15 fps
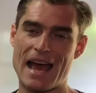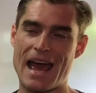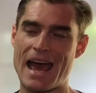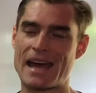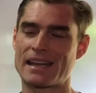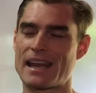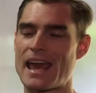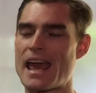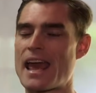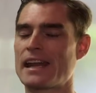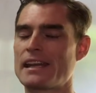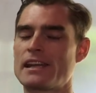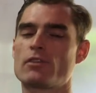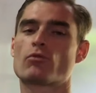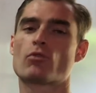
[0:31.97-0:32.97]
and
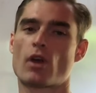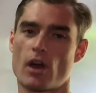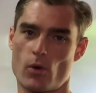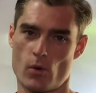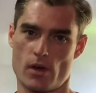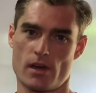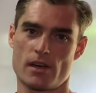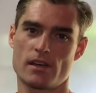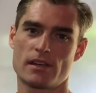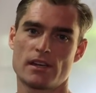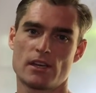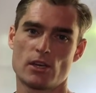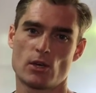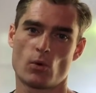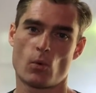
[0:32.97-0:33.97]
any rower,
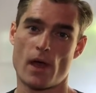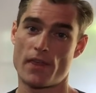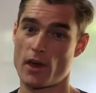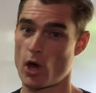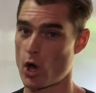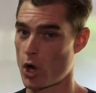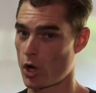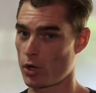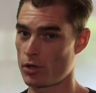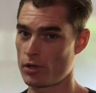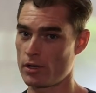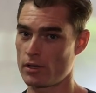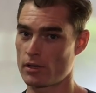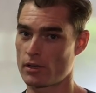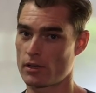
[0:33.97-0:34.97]
whether
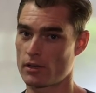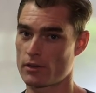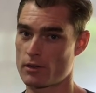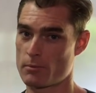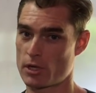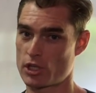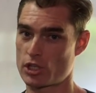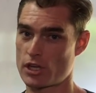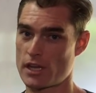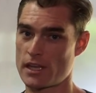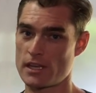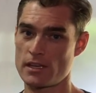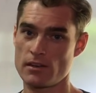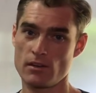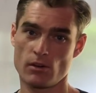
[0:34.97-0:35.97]
on the
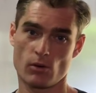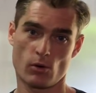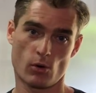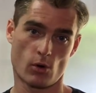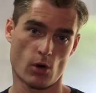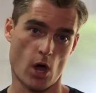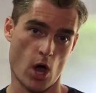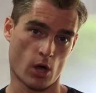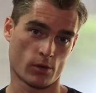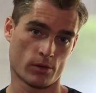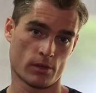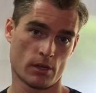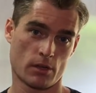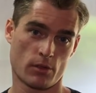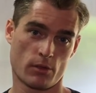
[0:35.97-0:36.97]
machine or
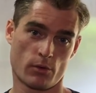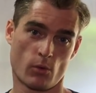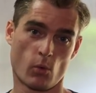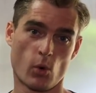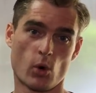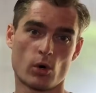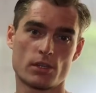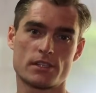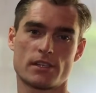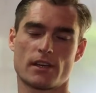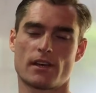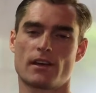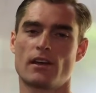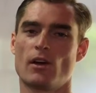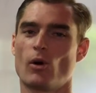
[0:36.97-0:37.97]
on the
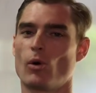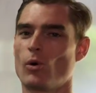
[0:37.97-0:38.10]
water,